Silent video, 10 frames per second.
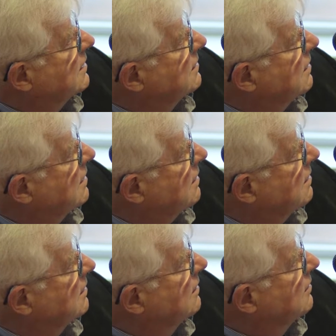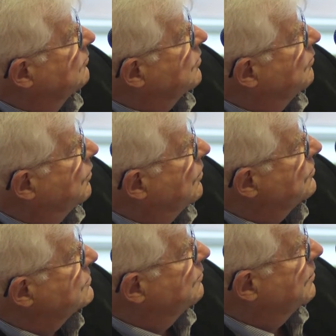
that are proposed